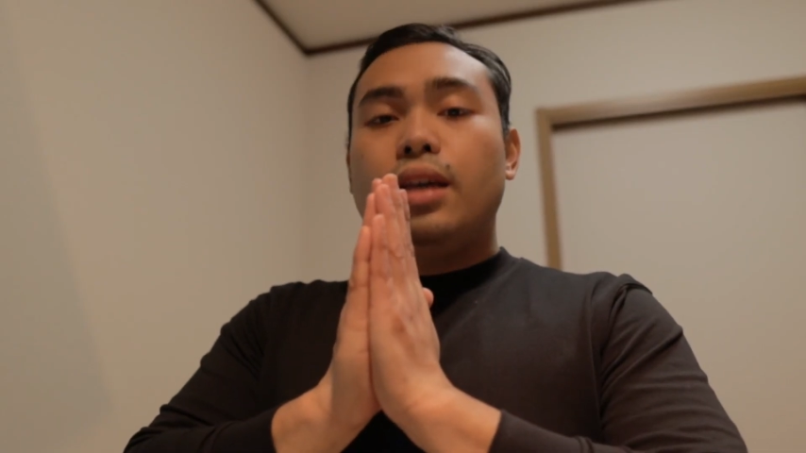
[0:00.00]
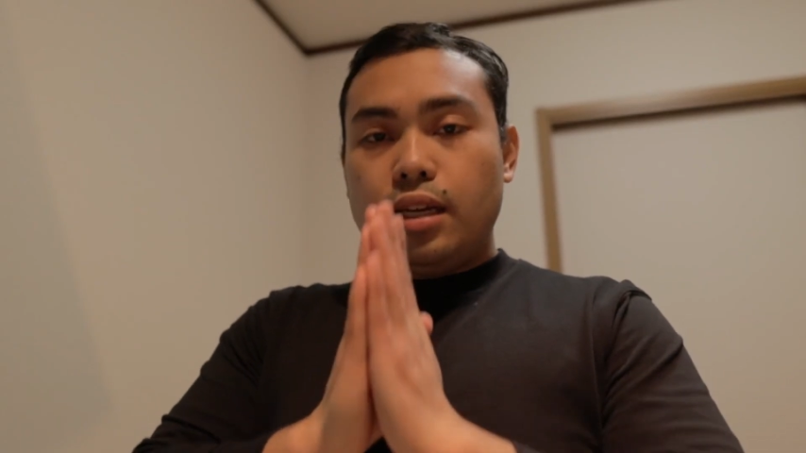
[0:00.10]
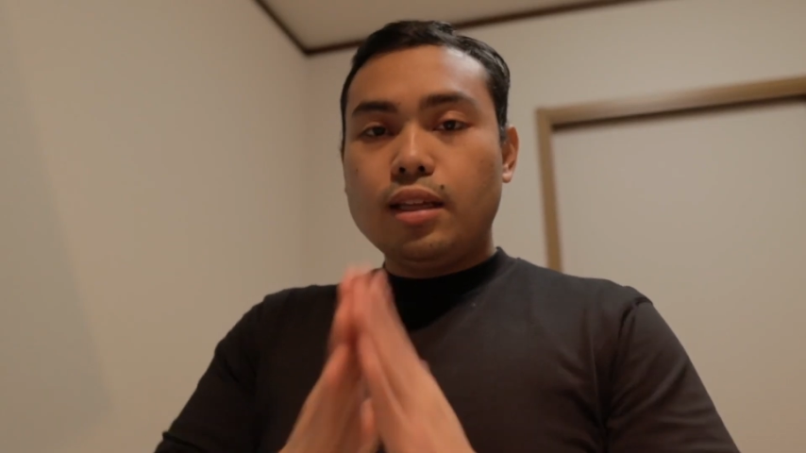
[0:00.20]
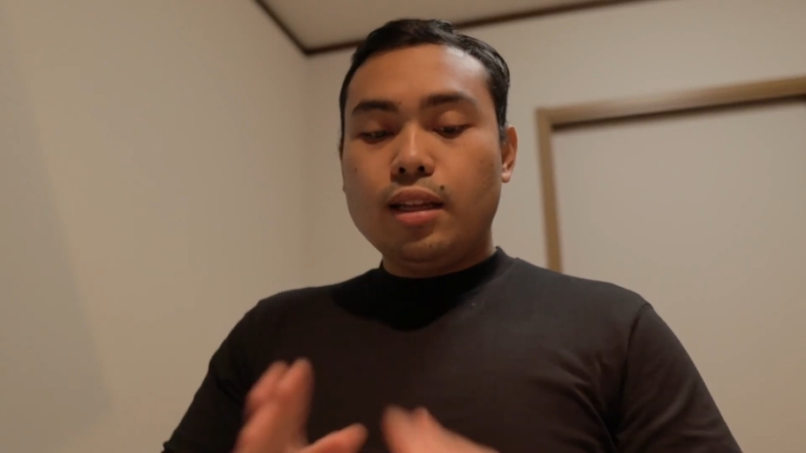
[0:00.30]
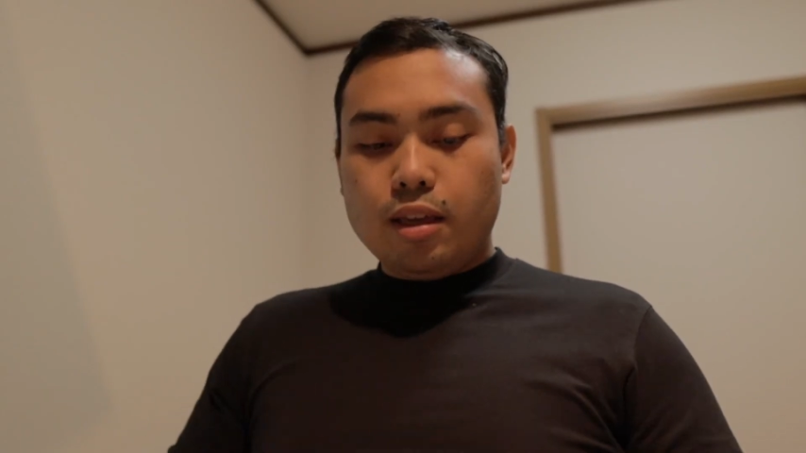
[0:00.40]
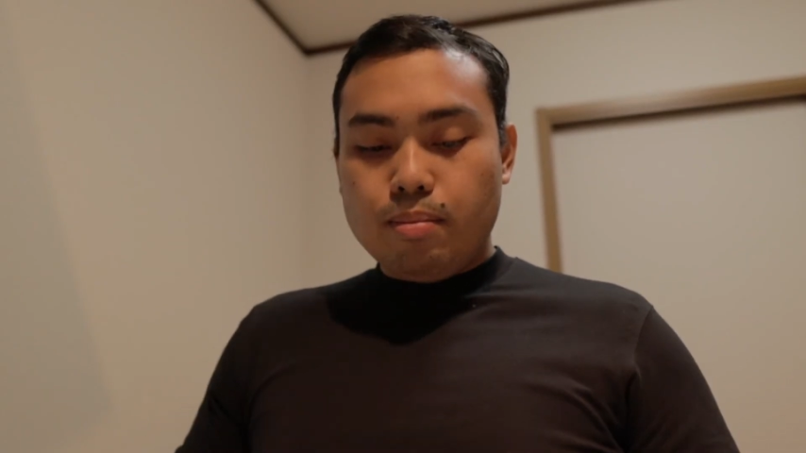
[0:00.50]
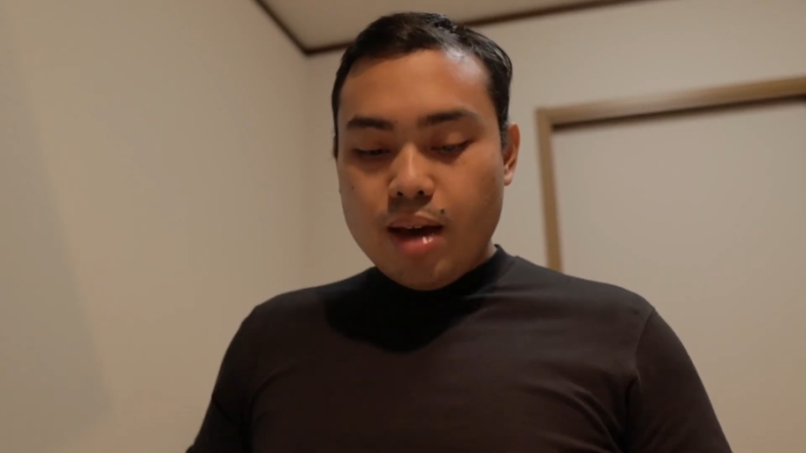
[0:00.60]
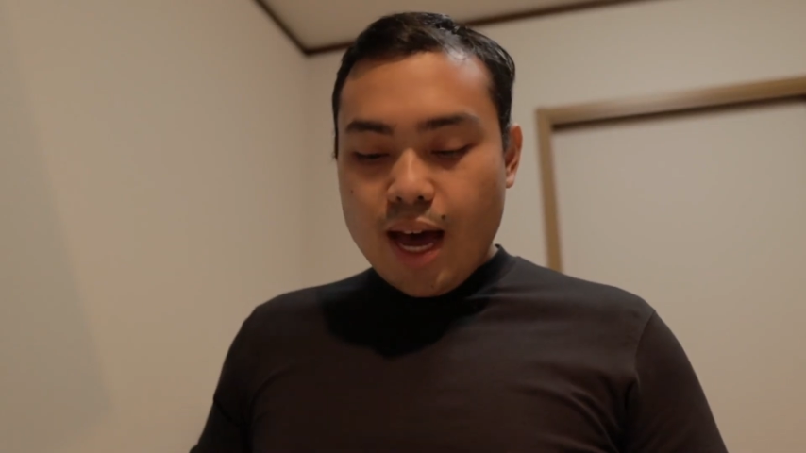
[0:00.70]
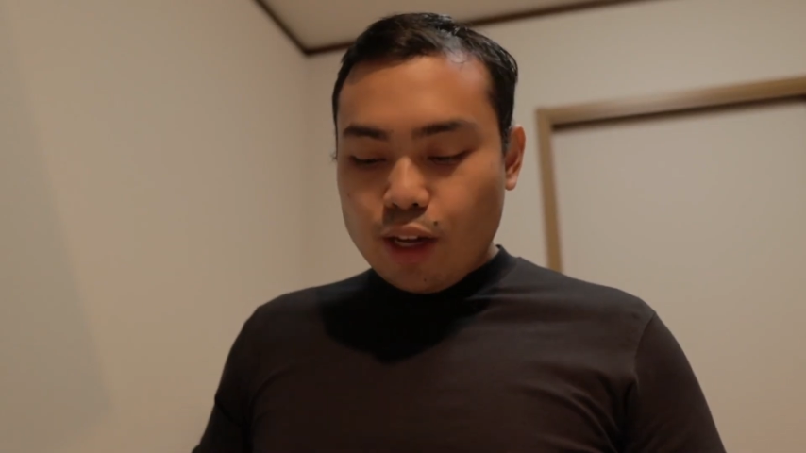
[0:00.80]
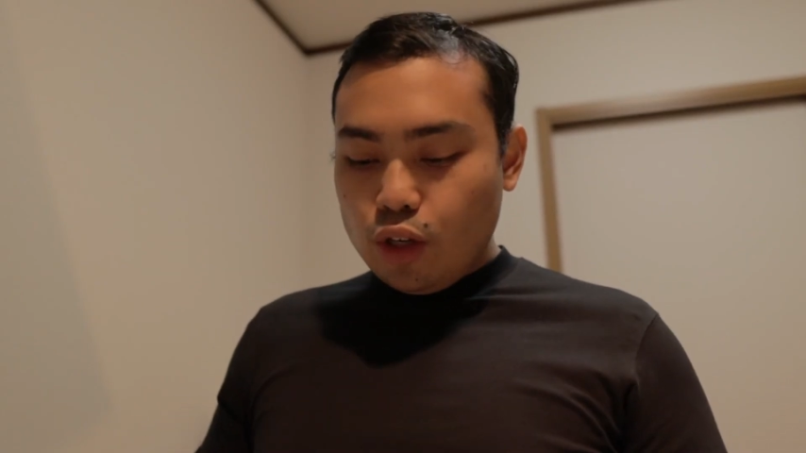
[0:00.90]

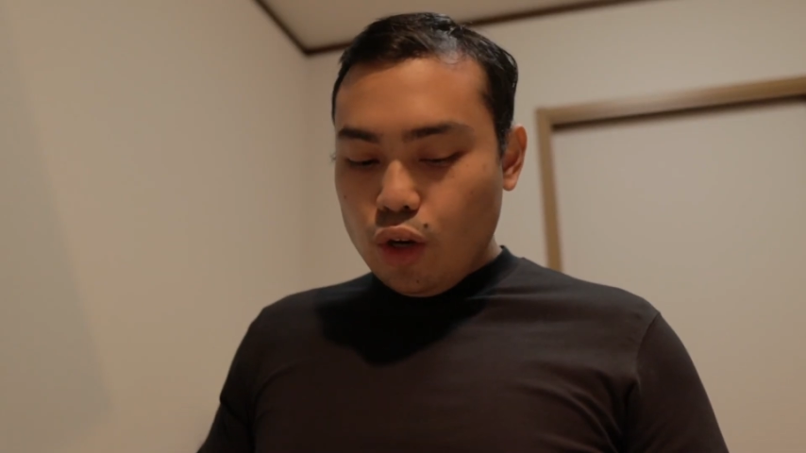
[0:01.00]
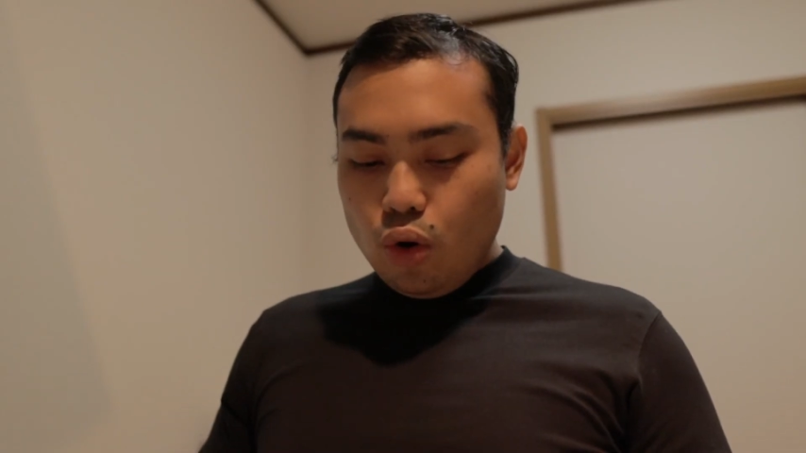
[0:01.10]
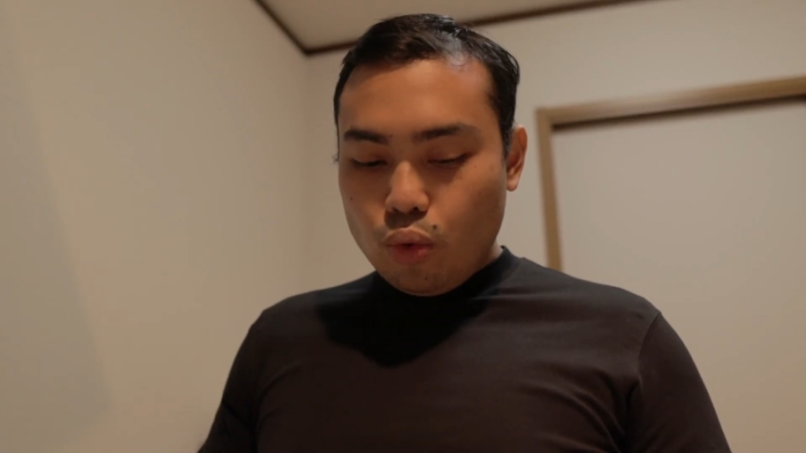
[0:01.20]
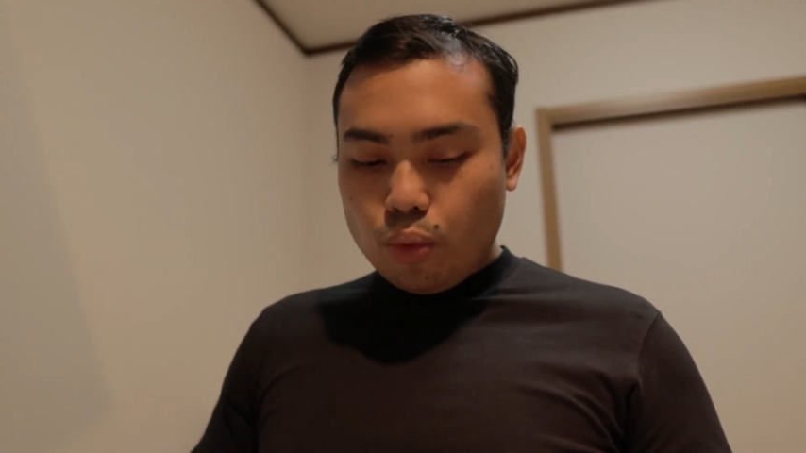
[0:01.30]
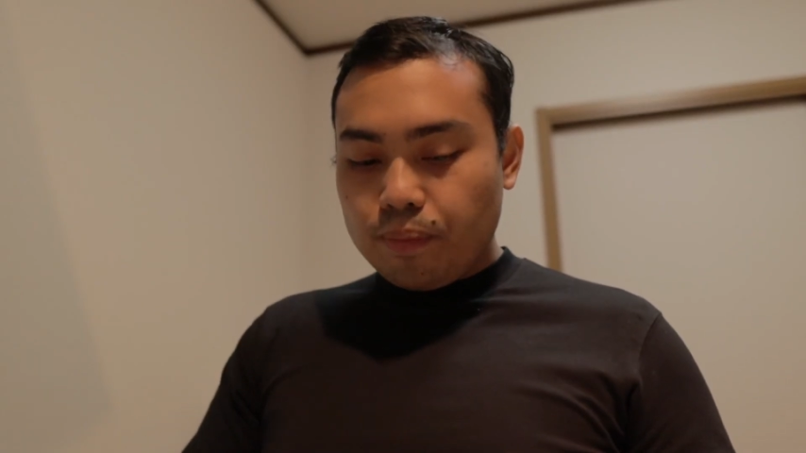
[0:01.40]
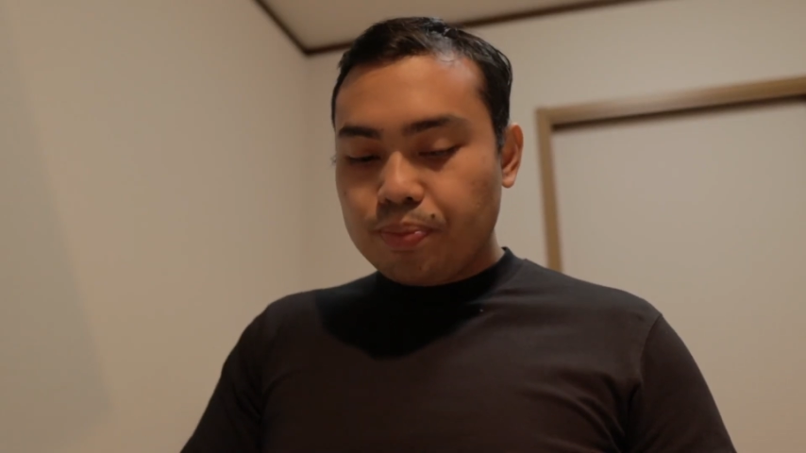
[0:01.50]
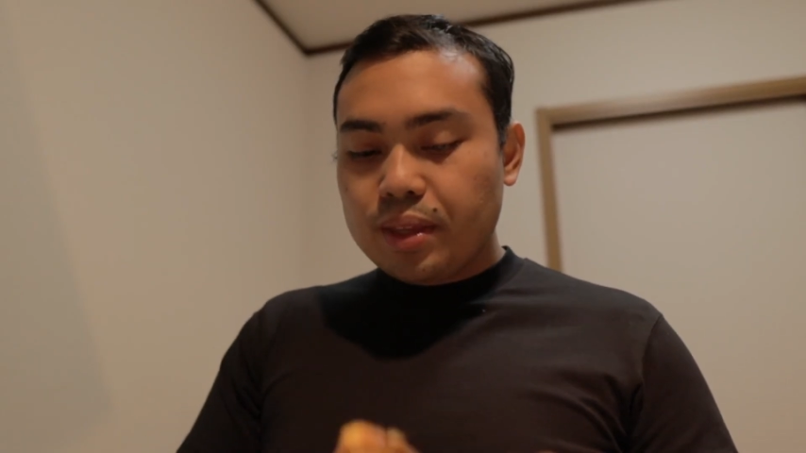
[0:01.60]
Itadakimasu!